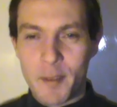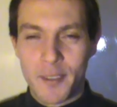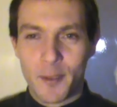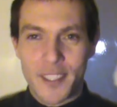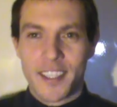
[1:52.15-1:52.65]
I
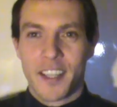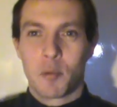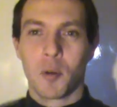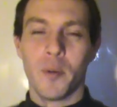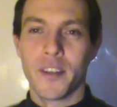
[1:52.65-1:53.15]
mean, what's a
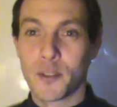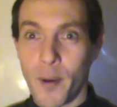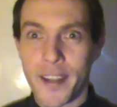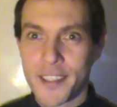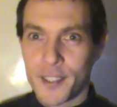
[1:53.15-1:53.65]
liberal one?
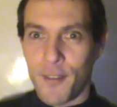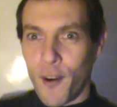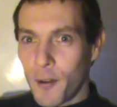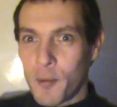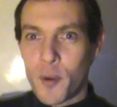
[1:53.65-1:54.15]
Twice as
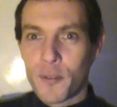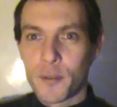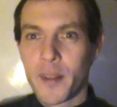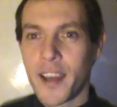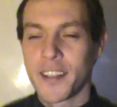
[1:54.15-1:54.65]
far removed
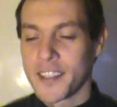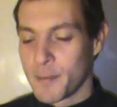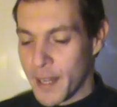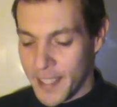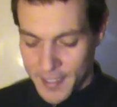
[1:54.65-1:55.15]
from that? It
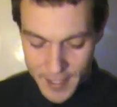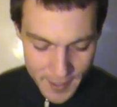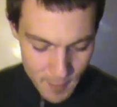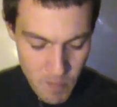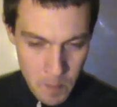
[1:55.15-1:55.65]
doesn't make any
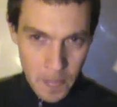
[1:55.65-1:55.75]
sense.